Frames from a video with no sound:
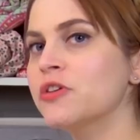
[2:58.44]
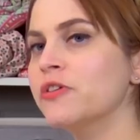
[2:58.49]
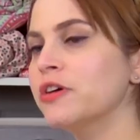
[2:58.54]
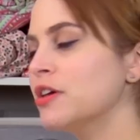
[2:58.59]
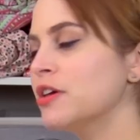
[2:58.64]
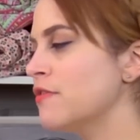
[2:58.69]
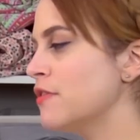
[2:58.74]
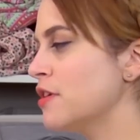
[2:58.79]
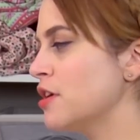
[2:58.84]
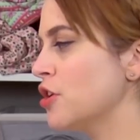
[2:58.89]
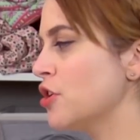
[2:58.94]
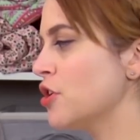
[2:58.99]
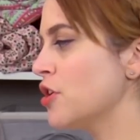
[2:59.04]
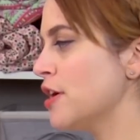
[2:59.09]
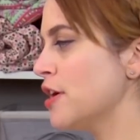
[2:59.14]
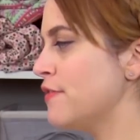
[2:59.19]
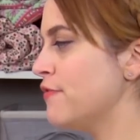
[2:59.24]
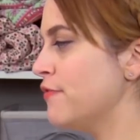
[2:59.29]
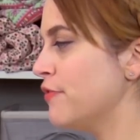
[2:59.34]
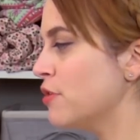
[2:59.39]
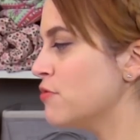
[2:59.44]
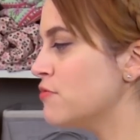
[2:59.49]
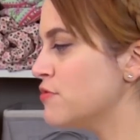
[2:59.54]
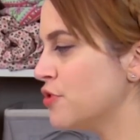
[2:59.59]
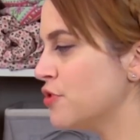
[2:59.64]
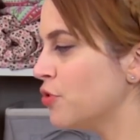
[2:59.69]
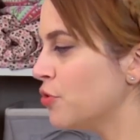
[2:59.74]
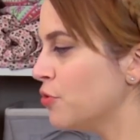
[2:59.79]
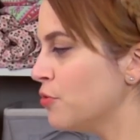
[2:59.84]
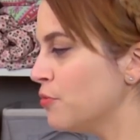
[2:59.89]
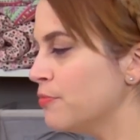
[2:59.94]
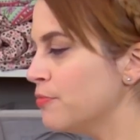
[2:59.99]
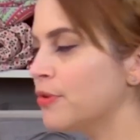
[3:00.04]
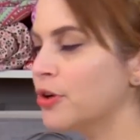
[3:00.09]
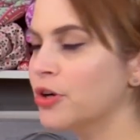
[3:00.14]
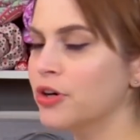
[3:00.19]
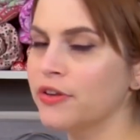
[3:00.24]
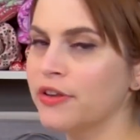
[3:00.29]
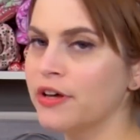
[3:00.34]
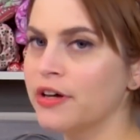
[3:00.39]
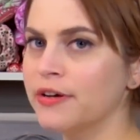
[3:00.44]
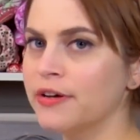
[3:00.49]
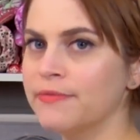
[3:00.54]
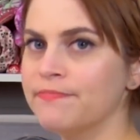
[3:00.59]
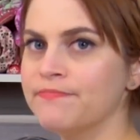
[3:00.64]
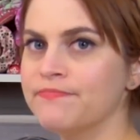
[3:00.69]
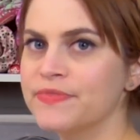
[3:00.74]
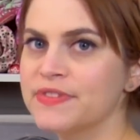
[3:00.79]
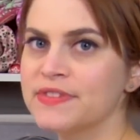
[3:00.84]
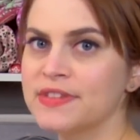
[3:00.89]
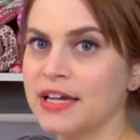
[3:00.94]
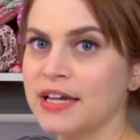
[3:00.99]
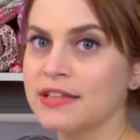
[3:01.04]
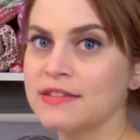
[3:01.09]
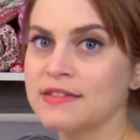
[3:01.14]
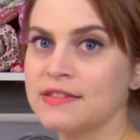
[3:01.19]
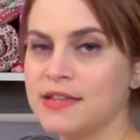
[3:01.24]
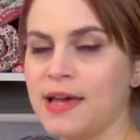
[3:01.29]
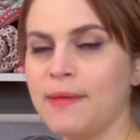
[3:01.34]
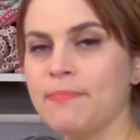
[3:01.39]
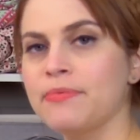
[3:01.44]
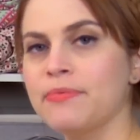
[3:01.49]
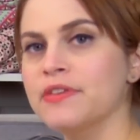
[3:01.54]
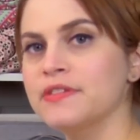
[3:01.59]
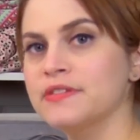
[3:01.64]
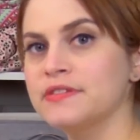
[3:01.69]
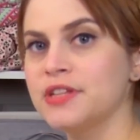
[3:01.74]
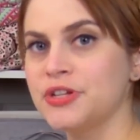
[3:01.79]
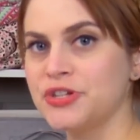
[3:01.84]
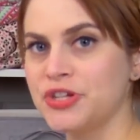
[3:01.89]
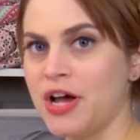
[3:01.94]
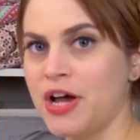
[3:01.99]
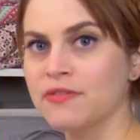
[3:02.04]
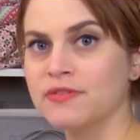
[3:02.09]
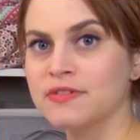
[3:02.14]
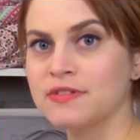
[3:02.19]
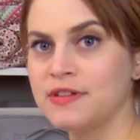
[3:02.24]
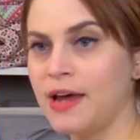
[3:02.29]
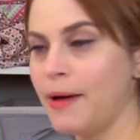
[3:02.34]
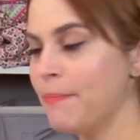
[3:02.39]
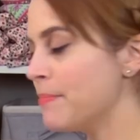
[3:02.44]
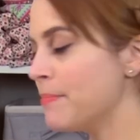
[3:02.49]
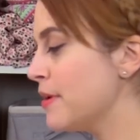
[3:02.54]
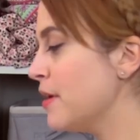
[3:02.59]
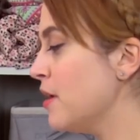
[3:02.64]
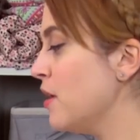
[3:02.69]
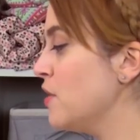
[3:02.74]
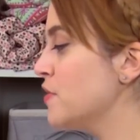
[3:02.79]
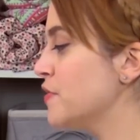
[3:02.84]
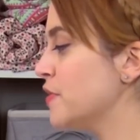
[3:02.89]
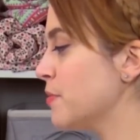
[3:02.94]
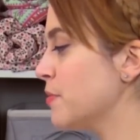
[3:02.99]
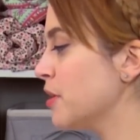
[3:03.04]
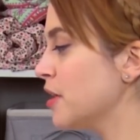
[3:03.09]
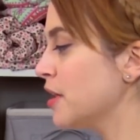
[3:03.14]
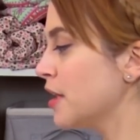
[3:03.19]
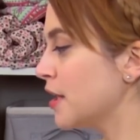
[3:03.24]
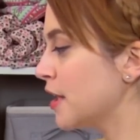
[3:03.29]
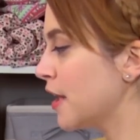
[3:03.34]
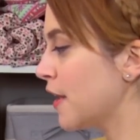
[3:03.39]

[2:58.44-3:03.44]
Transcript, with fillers: showing you that you're in view two, or the second step, the stitch out step. So we're gonna